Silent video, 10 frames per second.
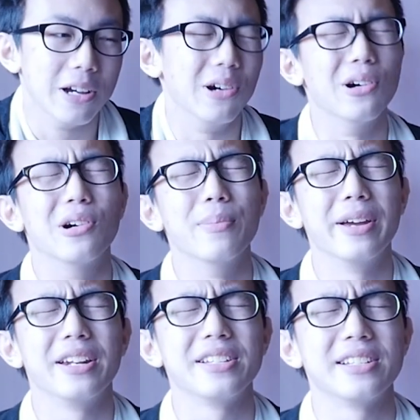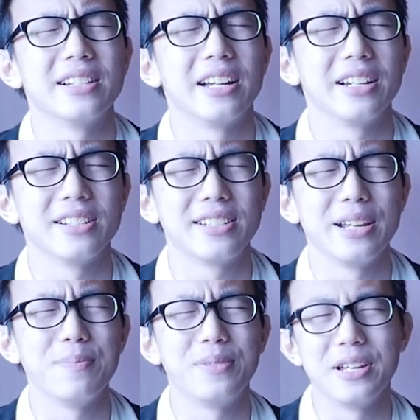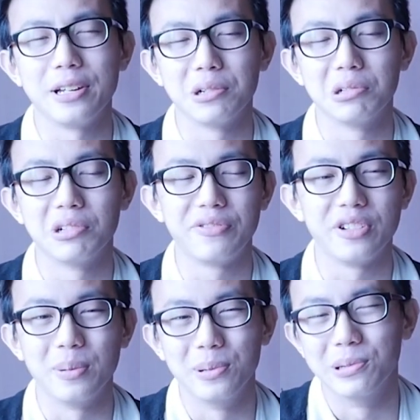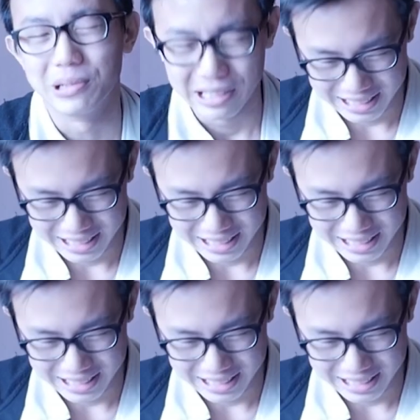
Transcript: oh man, this is like the same thing, you know, from